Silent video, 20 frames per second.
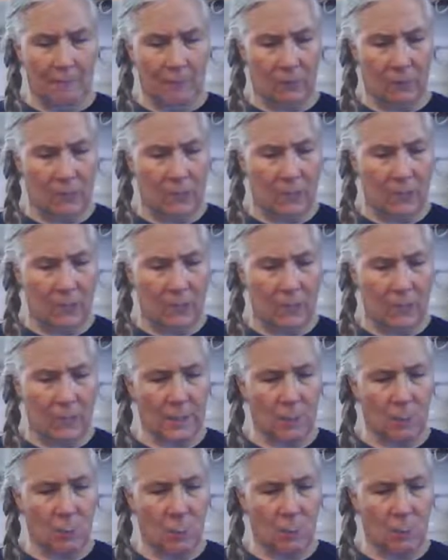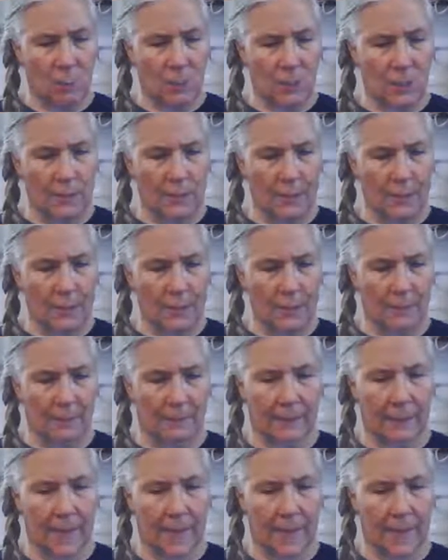For many years, I wrote books on healing.